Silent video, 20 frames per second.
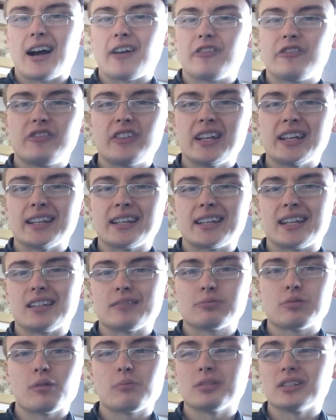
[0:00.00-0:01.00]
I think
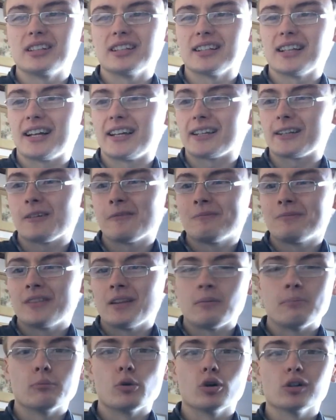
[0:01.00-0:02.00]
it's probably, like,
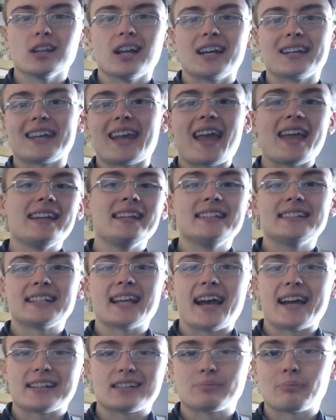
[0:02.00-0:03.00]
more like
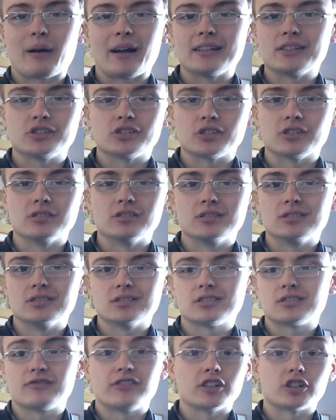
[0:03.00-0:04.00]
8
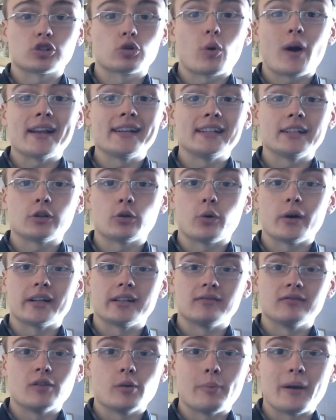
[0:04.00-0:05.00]
expansions for 20
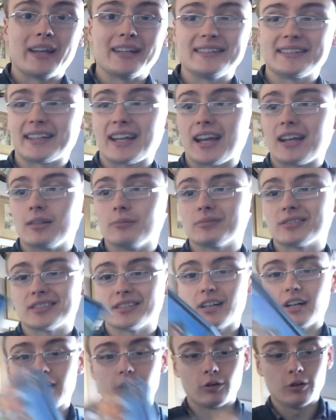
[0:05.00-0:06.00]
quid in the base game,
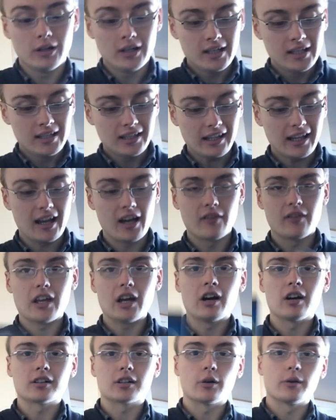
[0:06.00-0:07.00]
so yeah,
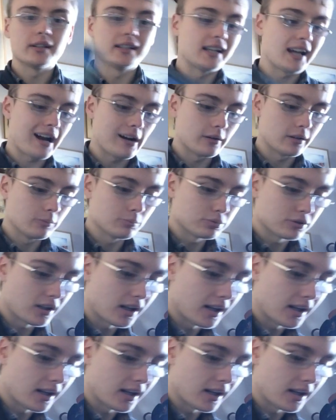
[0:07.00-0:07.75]
they are going down in